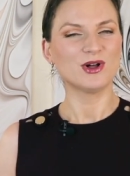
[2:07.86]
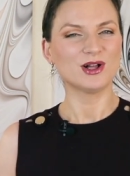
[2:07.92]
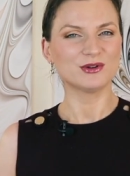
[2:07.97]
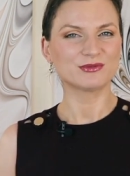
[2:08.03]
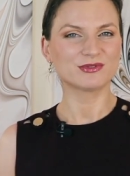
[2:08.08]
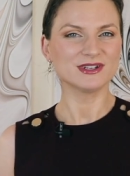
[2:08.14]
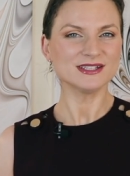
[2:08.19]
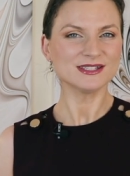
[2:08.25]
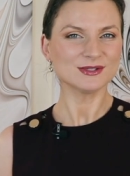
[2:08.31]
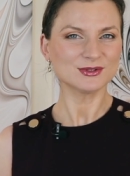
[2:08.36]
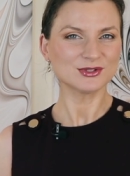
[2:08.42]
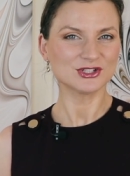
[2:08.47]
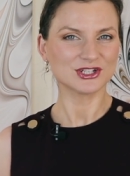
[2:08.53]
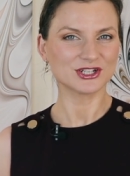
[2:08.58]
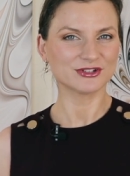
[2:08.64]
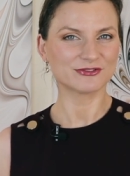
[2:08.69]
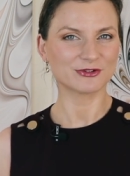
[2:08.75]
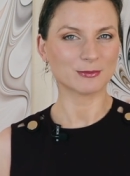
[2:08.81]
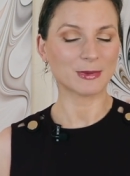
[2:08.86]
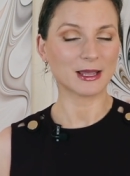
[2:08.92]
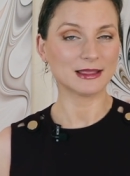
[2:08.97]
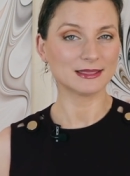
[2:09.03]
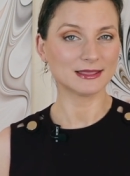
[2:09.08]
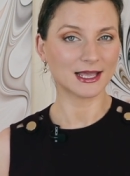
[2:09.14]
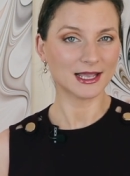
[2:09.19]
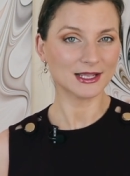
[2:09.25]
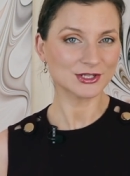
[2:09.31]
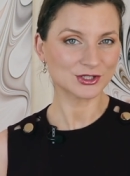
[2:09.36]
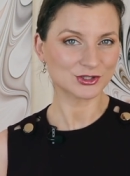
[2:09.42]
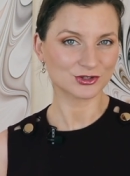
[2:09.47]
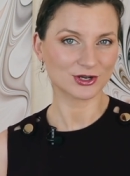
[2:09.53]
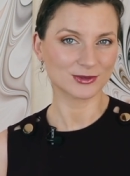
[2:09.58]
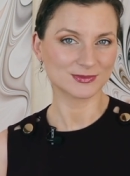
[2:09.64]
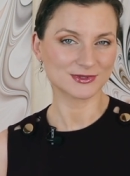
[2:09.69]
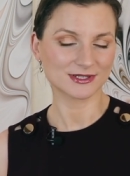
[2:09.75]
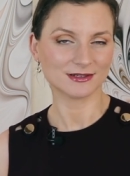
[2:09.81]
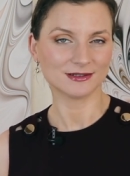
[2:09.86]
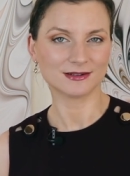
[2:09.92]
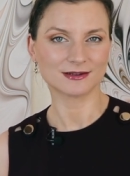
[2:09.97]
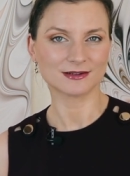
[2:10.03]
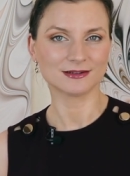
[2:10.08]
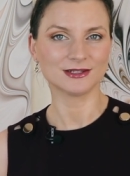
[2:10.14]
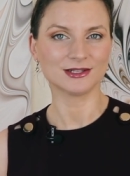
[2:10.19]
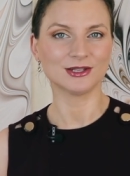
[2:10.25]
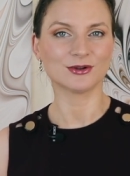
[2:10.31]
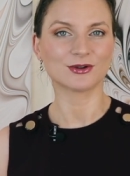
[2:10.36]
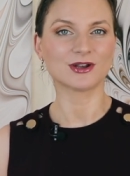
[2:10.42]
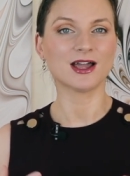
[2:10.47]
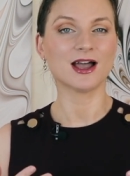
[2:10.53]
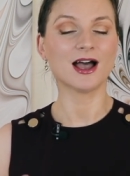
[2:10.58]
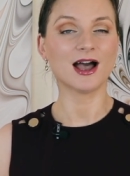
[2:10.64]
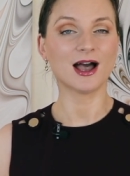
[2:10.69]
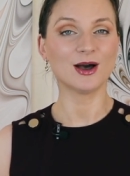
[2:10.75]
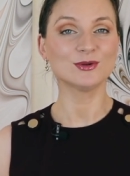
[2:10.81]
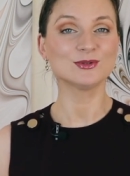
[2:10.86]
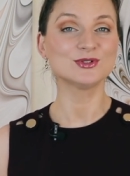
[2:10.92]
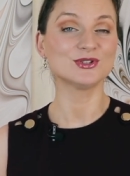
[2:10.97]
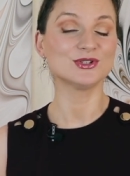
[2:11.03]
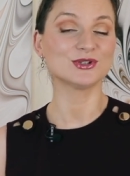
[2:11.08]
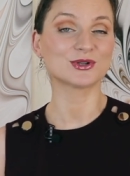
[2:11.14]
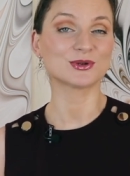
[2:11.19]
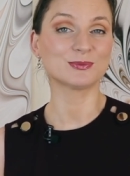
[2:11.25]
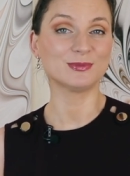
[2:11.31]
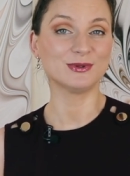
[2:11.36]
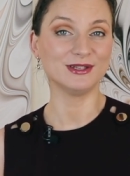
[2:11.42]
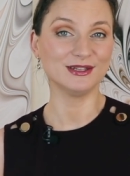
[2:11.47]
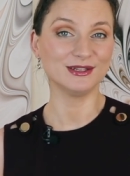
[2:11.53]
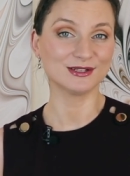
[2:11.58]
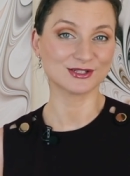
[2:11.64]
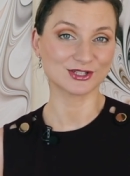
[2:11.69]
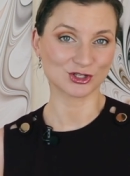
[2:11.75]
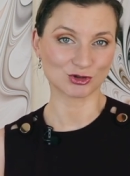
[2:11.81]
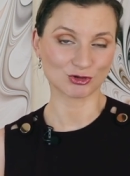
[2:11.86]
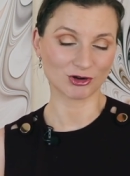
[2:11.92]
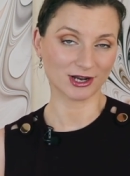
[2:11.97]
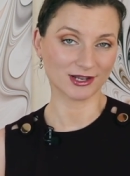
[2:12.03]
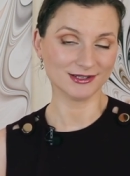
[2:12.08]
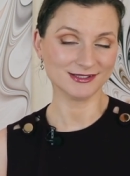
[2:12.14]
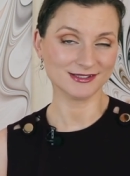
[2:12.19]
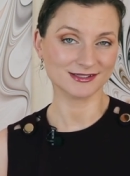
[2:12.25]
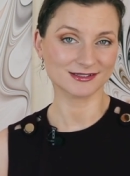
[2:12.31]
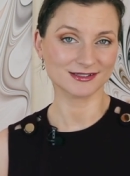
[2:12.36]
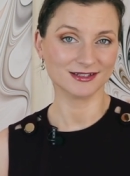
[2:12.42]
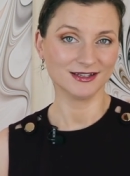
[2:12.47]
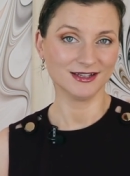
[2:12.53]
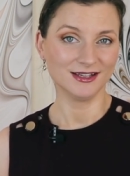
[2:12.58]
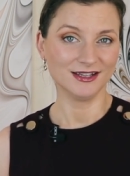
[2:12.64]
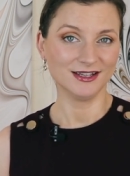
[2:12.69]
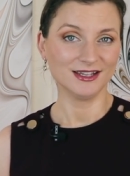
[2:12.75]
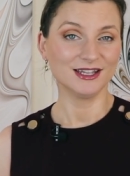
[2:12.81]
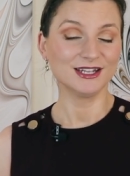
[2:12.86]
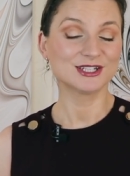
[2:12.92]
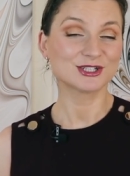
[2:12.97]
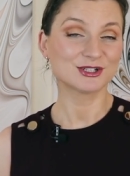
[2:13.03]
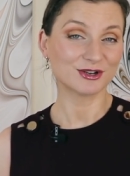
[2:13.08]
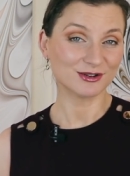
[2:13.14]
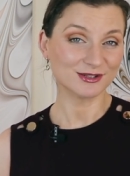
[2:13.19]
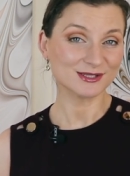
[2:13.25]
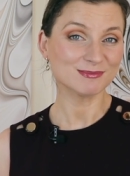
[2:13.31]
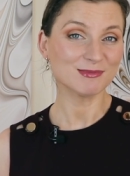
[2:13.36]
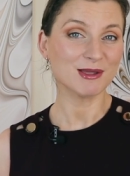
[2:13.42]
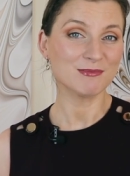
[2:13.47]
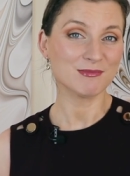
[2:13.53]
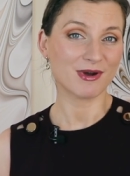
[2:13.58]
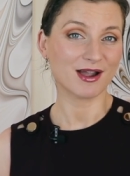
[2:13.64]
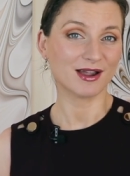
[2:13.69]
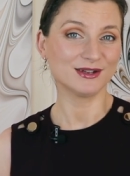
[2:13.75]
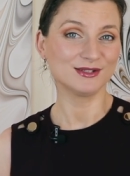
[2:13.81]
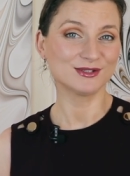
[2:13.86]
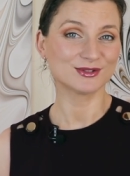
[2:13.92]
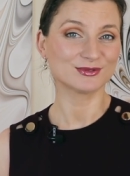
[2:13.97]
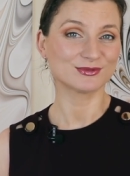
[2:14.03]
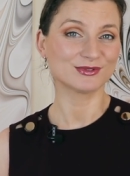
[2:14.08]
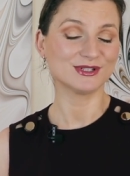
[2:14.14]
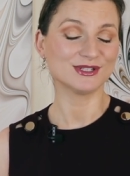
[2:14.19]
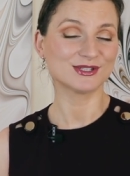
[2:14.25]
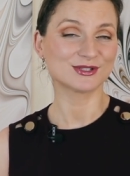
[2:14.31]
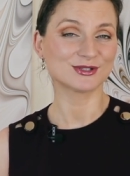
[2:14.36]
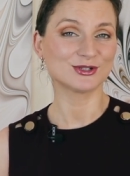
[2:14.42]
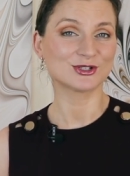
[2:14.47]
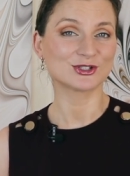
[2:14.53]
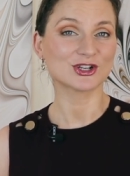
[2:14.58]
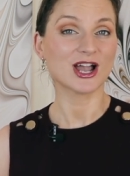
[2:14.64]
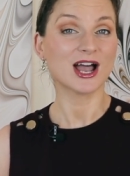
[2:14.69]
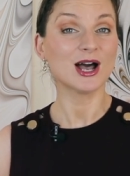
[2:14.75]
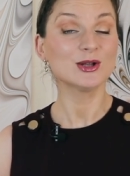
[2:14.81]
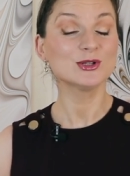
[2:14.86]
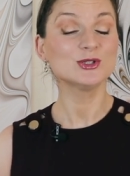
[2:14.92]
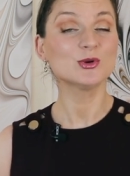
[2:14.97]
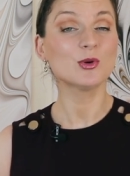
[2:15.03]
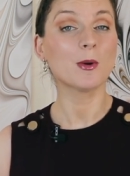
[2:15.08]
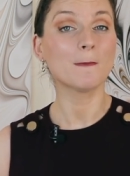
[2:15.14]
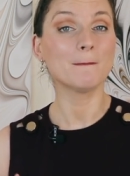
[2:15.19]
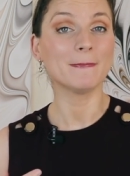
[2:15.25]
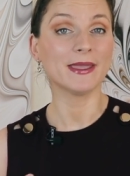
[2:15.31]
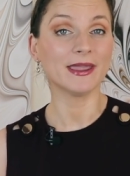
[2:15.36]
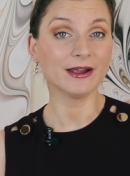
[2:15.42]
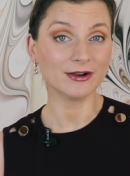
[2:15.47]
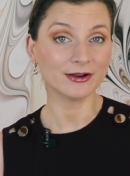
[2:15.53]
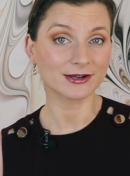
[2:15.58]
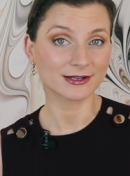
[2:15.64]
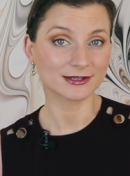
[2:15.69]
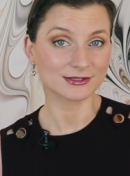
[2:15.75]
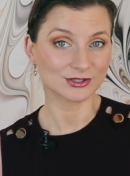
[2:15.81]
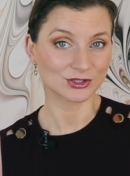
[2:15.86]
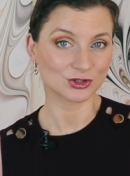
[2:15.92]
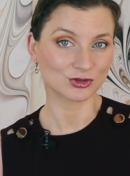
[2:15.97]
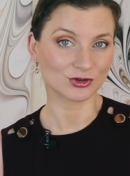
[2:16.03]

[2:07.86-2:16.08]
While researching for my last trip to Italy on how do Europeans dress, it crossed my mind to research how do Americans